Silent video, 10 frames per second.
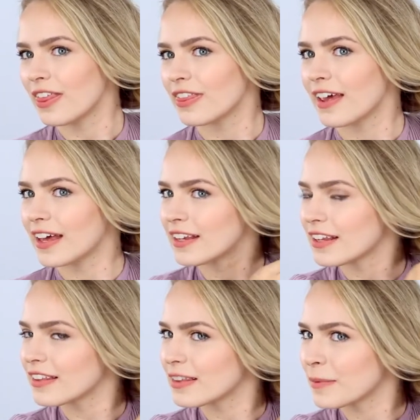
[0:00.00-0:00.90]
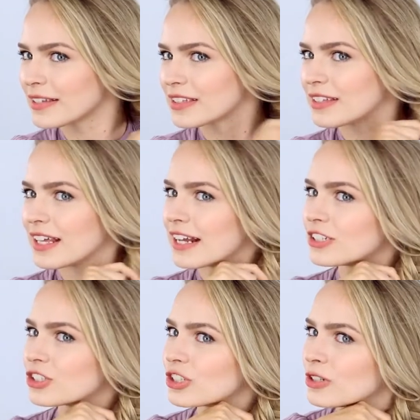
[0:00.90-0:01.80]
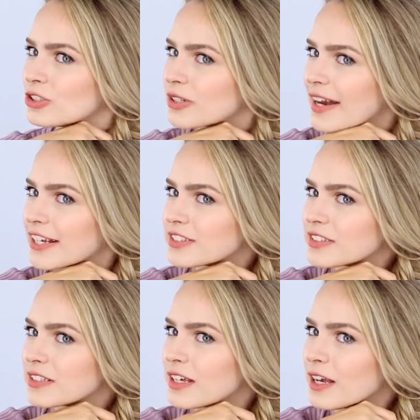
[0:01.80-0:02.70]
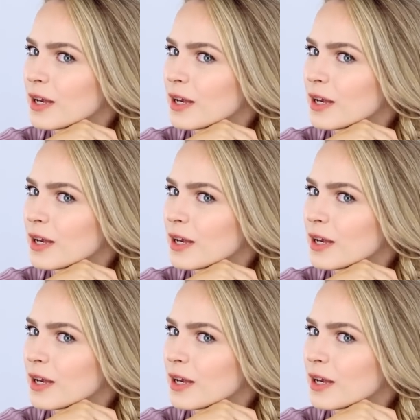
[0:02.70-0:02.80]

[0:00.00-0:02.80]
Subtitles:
than the method that I just showed you guys,